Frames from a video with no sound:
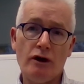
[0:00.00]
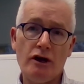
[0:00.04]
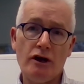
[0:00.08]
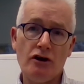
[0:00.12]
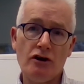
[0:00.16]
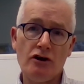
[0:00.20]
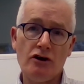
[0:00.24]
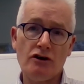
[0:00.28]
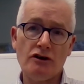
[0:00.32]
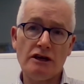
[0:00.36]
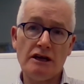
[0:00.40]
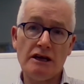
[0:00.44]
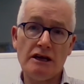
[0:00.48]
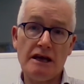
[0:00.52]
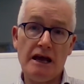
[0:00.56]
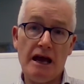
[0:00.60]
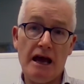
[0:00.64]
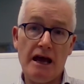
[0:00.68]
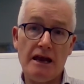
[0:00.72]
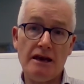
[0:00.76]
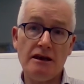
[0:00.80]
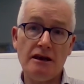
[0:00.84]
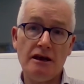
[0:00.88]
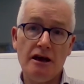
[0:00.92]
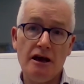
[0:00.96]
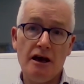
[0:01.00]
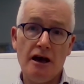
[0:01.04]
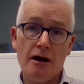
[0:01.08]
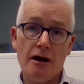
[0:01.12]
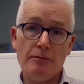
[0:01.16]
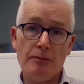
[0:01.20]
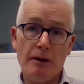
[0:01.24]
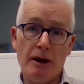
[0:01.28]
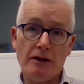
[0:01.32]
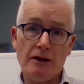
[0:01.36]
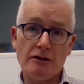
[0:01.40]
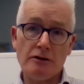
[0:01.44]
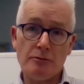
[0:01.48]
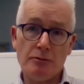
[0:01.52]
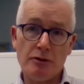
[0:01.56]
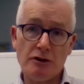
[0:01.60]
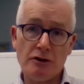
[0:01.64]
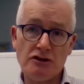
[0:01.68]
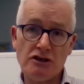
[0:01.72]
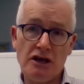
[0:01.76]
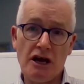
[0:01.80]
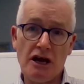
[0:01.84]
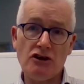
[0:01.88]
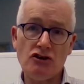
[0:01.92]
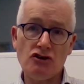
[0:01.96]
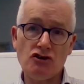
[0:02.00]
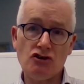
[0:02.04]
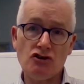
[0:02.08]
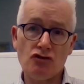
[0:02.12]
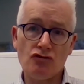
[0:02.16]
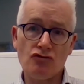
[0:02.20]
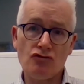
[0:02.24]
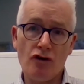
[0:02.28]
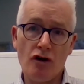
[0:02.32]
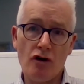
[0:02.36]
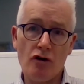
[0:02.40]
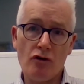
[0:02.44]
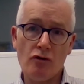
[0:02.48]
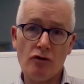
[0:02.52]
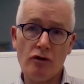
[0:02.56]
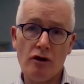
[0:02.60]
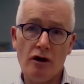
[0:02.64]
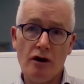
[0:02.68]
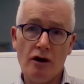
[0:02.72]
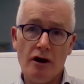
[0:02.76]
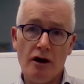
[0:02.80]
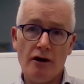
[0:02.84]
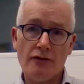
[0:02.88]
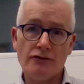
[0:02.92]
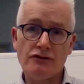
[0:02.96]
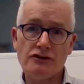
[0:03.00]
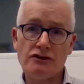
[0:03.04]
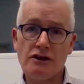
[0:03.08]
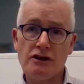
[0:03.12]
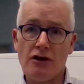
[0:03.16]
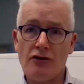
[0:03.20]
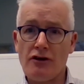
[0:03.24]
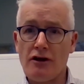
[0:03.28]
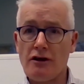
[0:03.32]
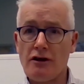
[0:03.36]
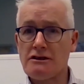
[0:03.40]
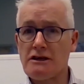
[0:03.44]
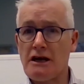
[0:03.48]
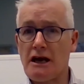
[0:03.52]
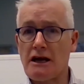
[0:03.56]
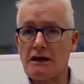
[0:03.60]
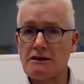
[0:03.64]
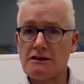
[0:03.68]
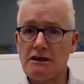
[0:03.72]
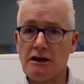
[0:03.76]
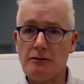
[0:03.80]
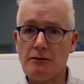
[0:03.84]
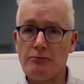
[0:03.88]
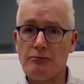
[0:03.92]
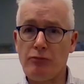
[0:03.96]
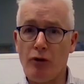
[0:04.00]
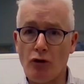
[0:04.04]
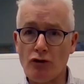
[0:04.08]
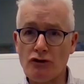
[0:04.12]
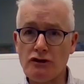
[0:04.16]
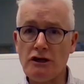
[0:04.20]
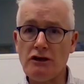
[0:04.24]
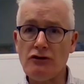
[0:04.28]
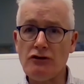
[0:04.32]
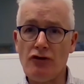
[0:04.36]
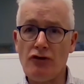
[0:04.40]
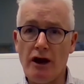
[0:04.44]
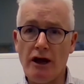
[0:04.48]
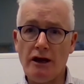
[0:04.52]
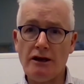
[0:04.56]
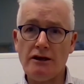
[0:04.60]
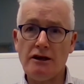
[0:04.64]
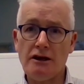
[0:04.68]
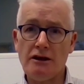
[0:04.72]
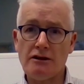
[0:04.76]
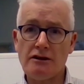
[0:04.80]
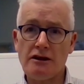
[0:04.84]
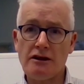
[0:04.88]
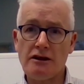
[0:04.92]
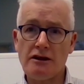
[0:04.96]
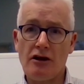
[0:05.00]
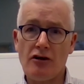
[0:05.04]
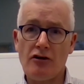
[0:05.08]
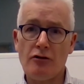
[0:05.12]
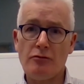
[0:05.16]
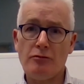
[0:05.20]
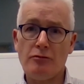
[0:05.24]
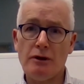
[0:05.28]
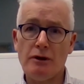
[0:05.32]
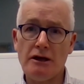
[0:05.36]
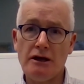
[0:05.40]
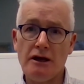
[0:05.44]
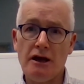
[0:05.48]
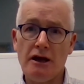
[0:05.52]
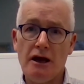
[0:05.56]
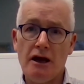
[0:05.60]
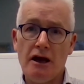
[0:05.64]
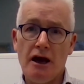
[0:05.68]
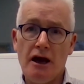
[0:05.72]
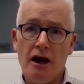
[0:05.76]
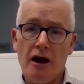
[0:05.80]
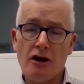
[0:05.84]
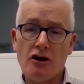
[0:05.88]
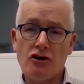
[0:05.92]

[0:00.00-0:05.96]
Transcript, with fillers: we heard again about the potential role of stereotactic-body radiotherapy,